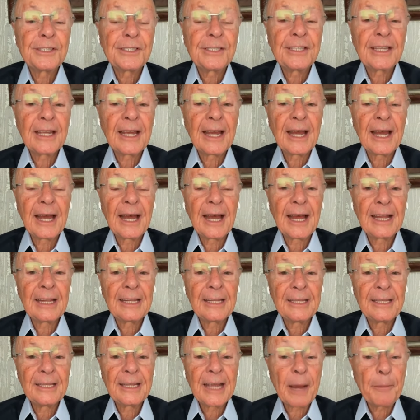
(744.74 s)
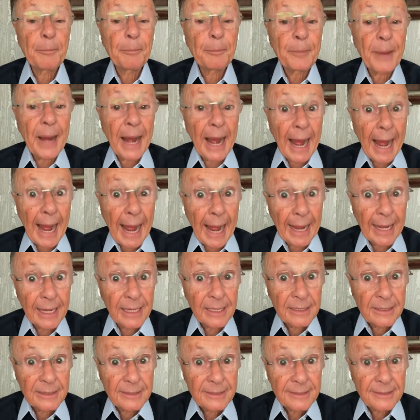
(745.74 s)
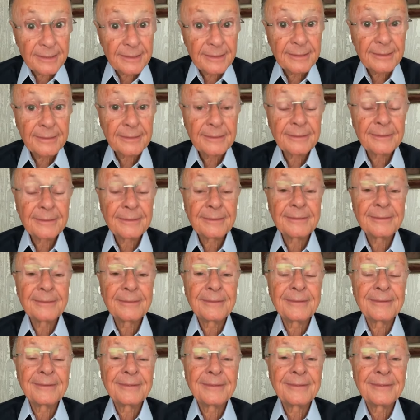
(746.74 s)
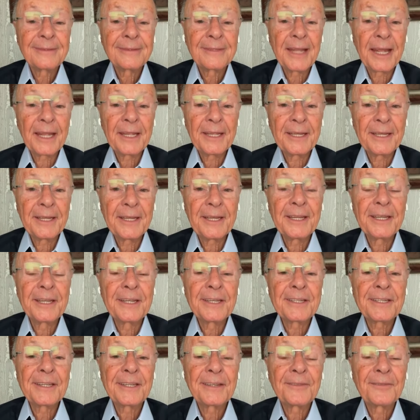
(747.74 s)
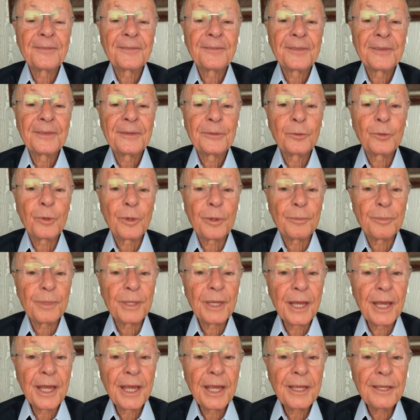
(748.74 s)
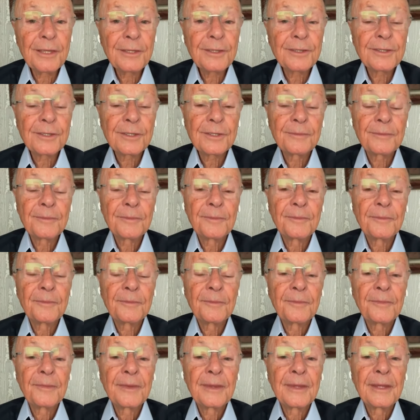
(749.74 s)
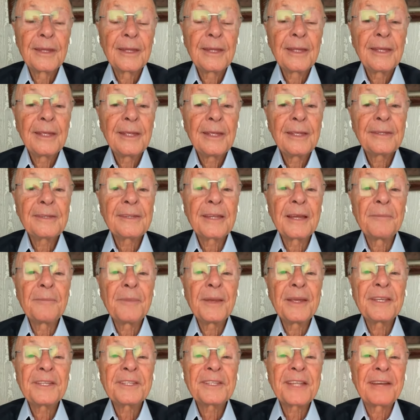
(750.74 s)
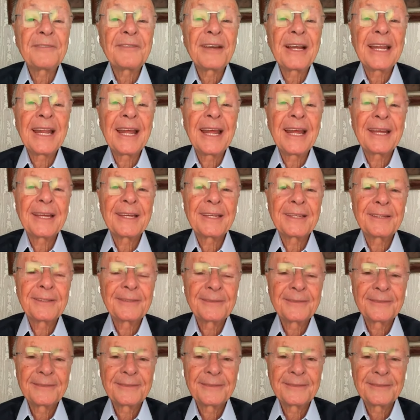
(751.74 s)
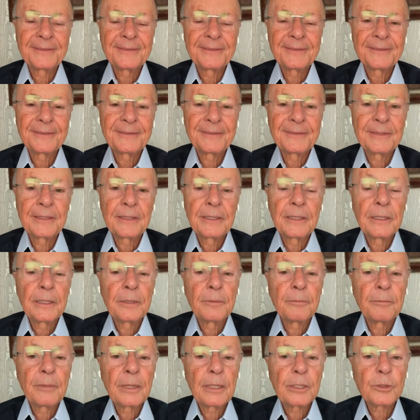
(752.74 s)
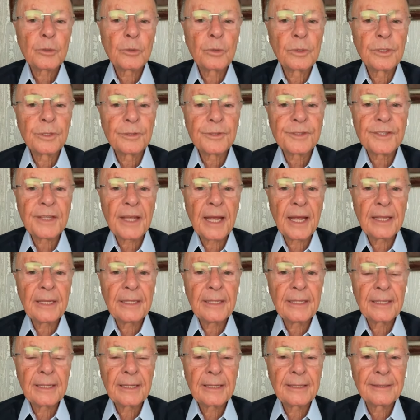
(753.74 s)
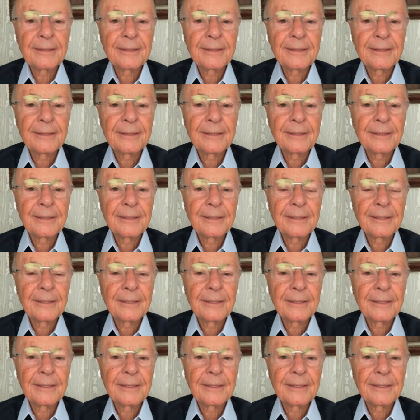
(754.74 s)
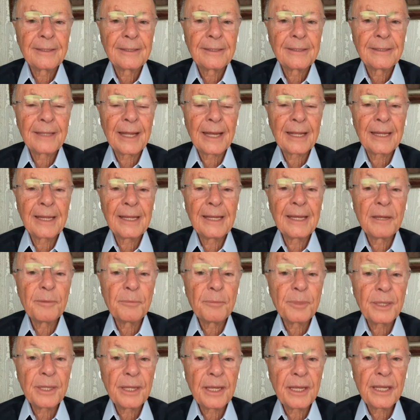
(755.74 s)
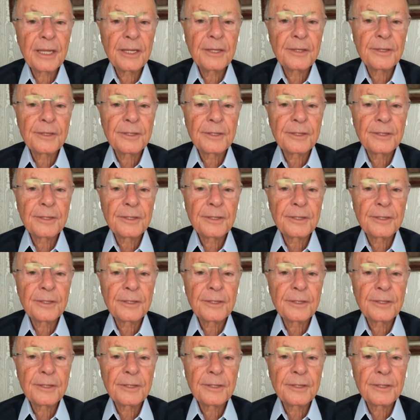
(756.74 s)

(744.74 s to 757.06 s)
I had there some peace, the peace of the church, of the environment. And I was also joyful. But when I would leave that environment,